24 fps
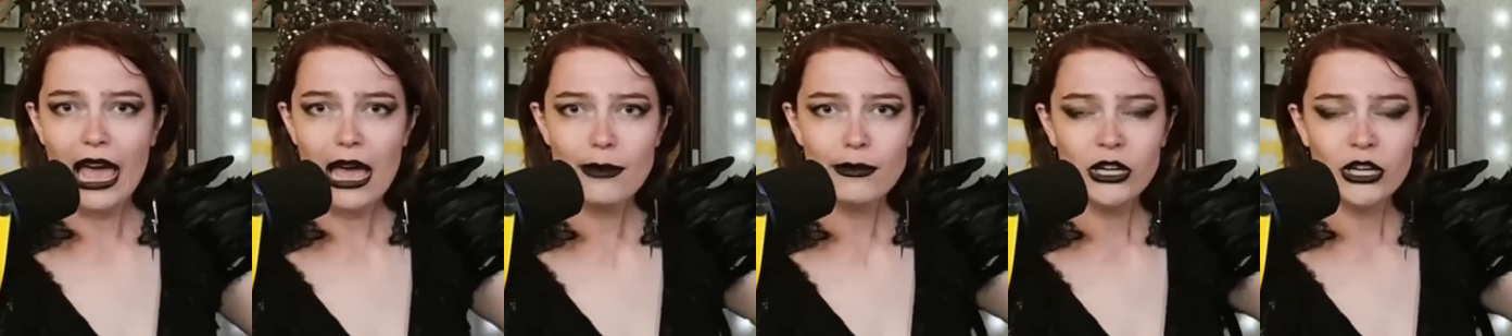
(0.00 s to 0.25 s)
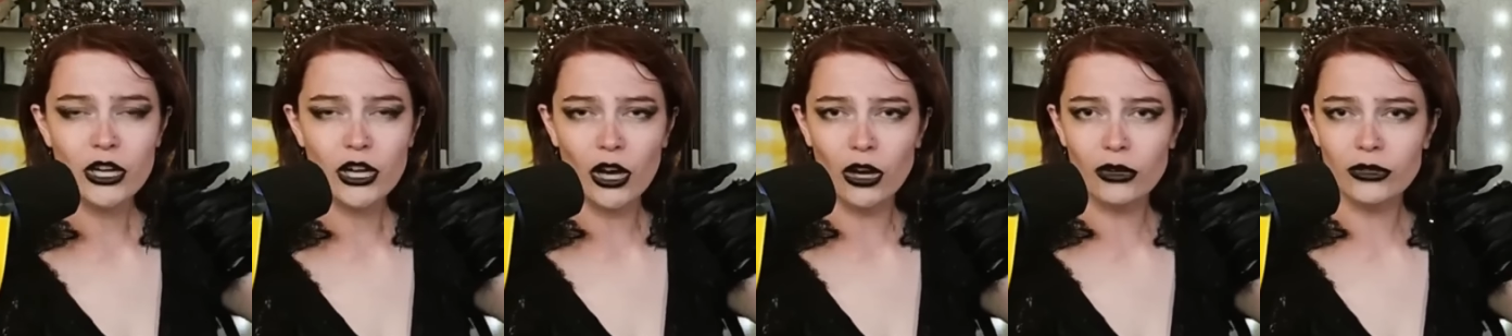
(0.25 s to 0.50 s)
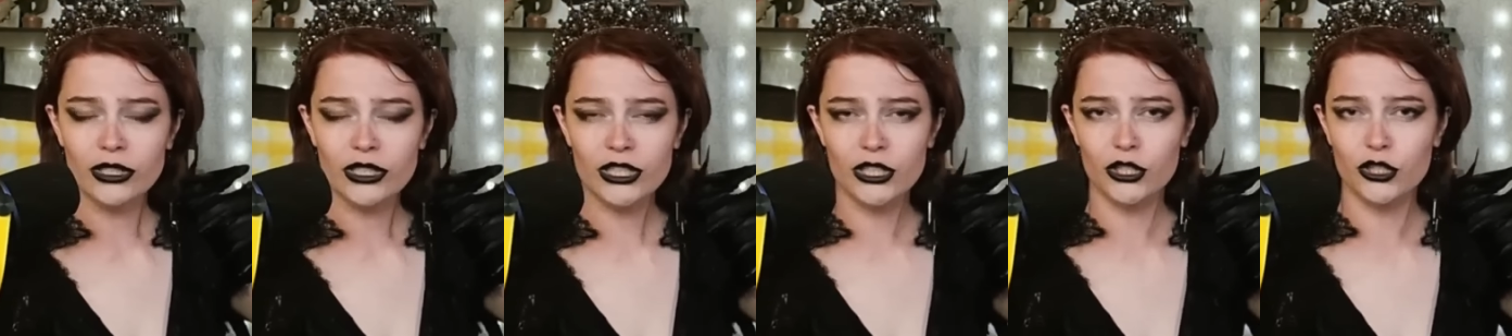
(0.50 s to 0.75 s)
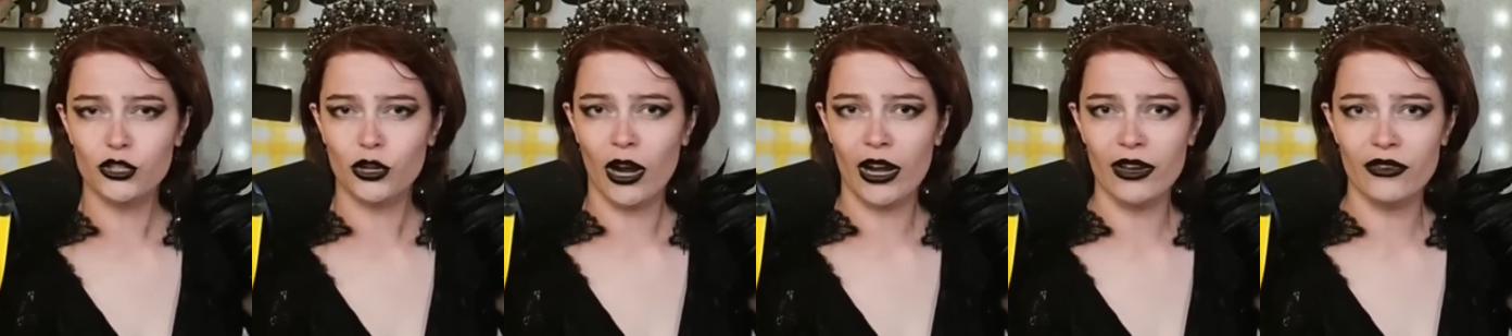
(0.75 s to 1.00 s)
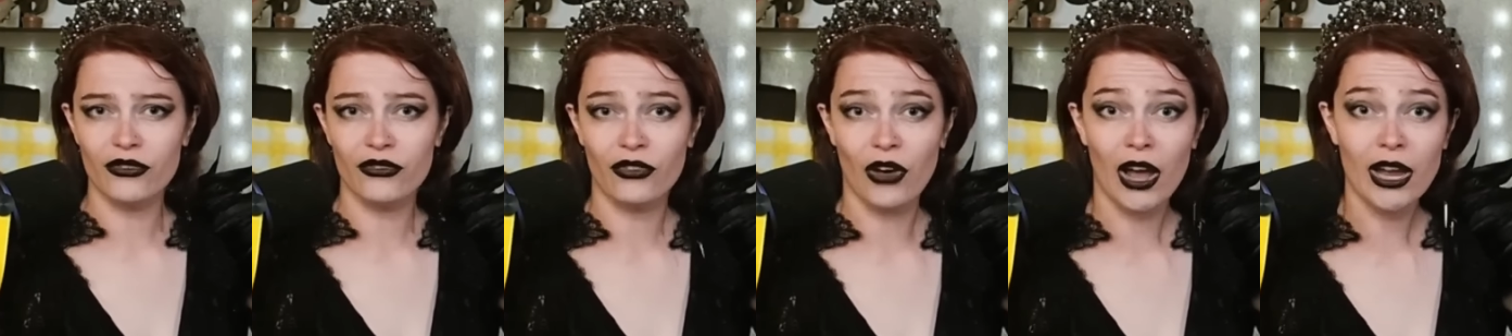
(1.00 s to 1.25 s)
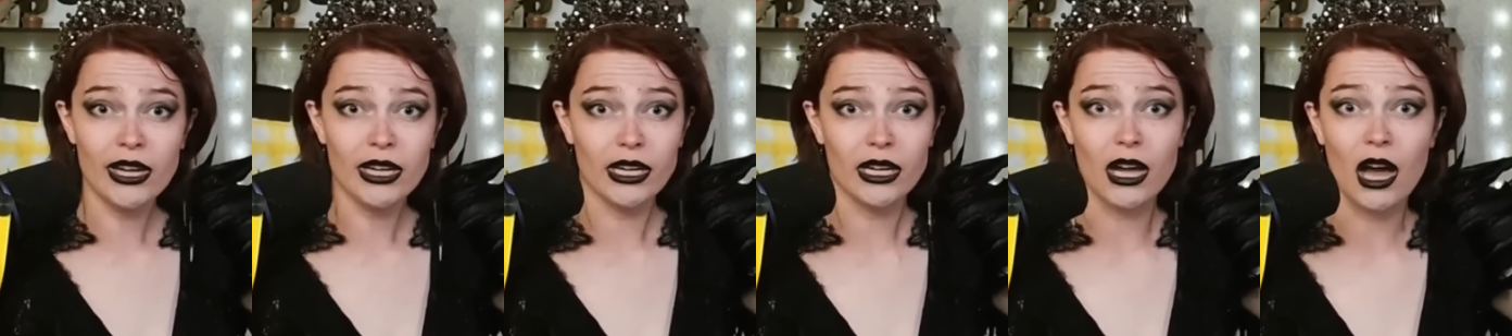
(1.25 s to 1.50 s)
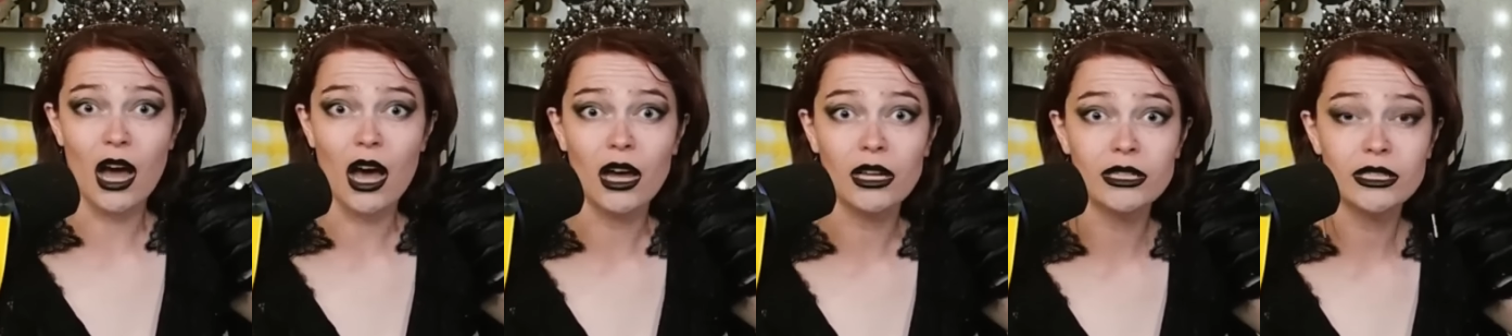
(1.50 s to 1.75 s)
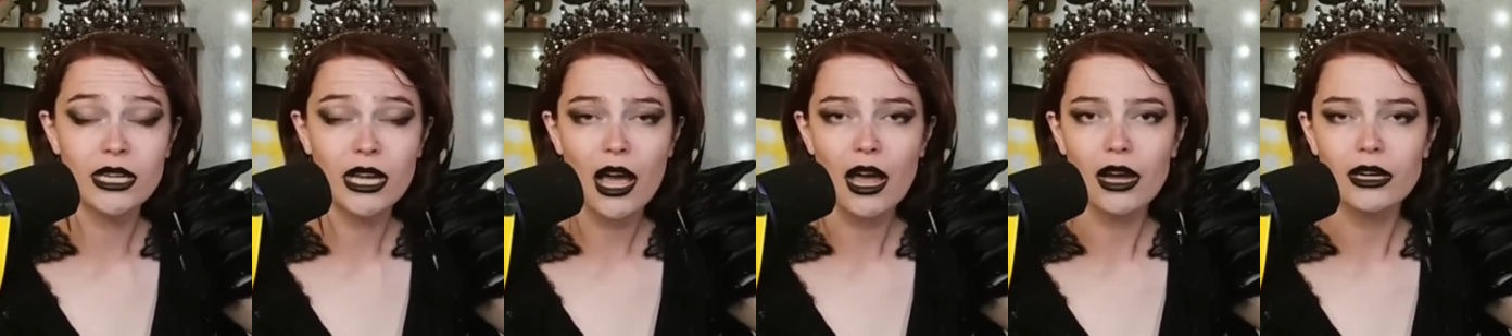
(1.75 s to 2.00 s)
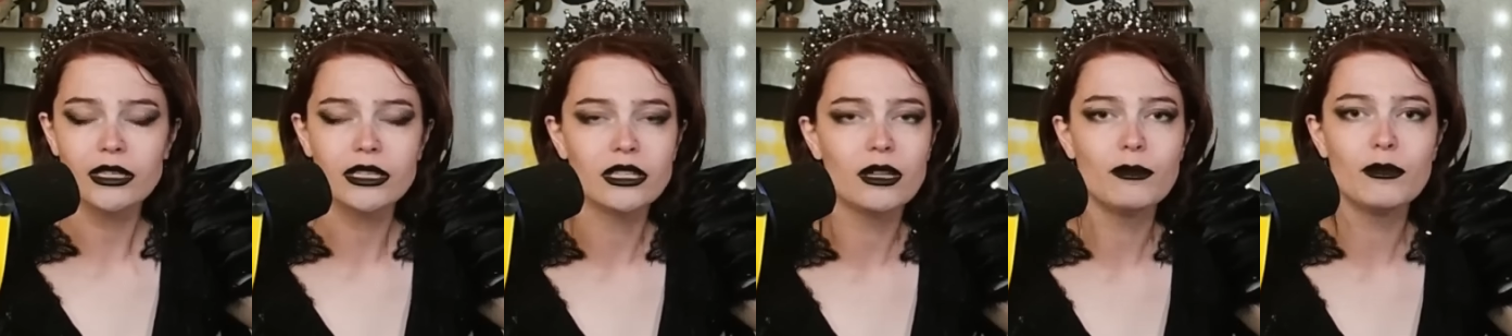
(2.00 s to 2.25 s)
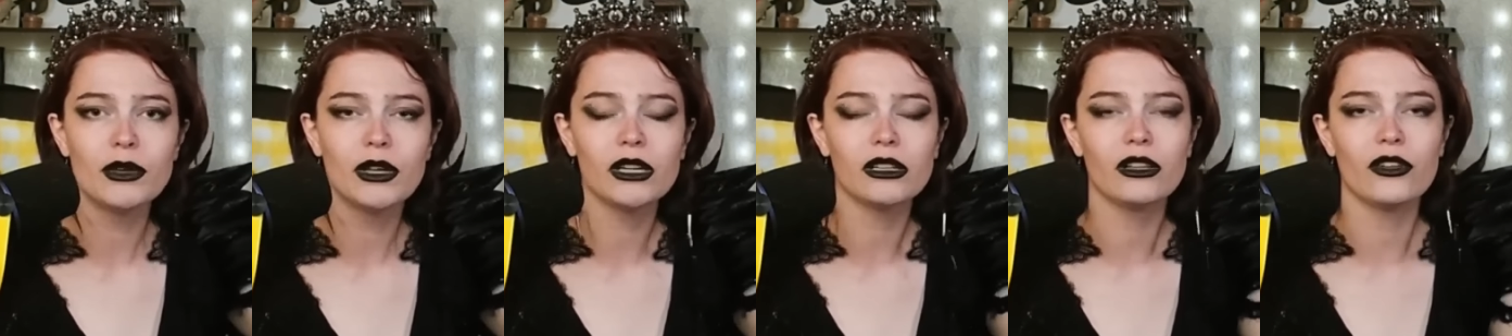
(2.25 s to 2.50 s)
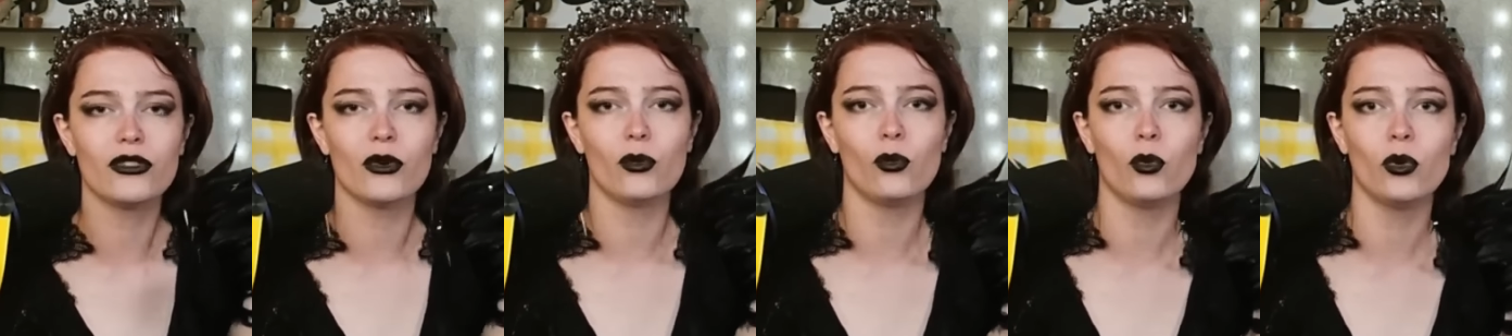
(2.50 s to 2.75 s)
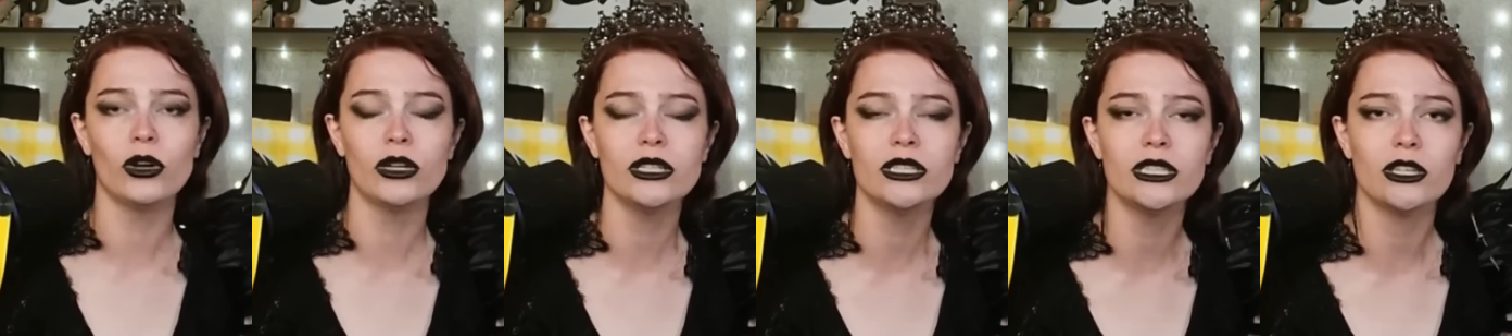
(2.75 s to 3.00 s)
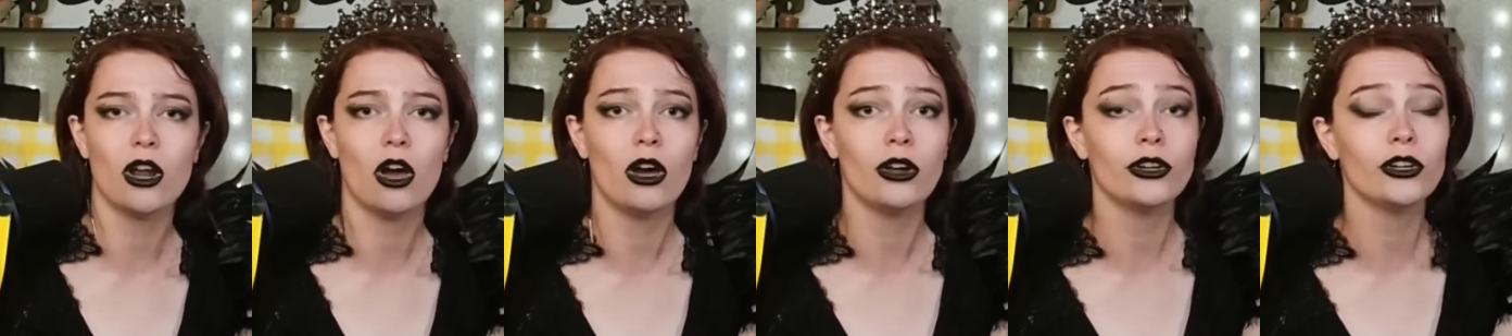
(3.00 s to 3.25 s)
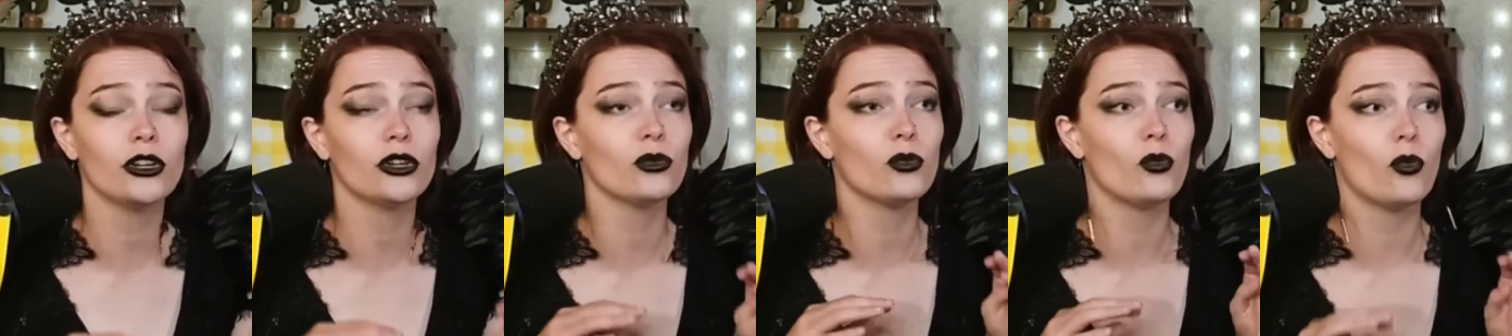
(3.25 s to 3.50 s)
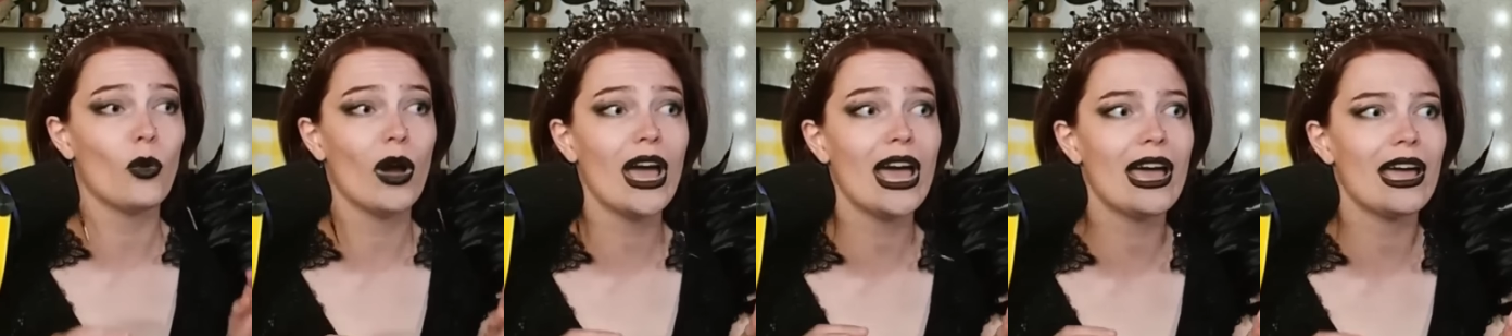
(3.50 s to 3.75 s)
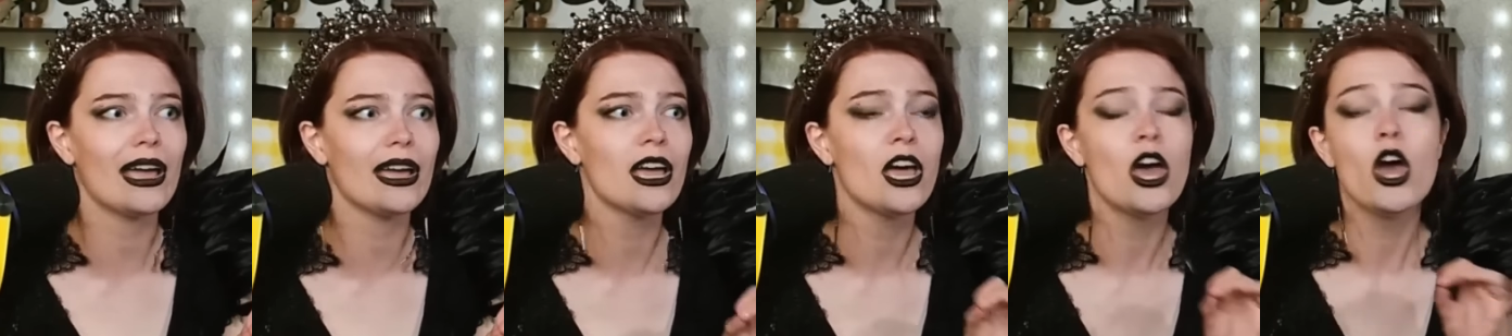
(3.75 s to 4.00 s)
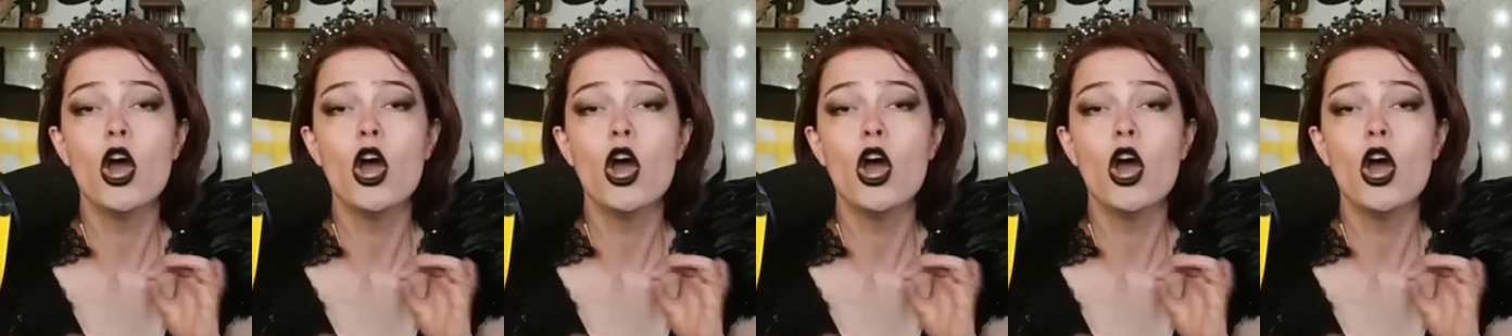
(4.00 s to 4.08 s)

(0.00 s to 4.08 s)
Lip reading: Emma goes to try and find a contact in the middle of the woods, and on her way,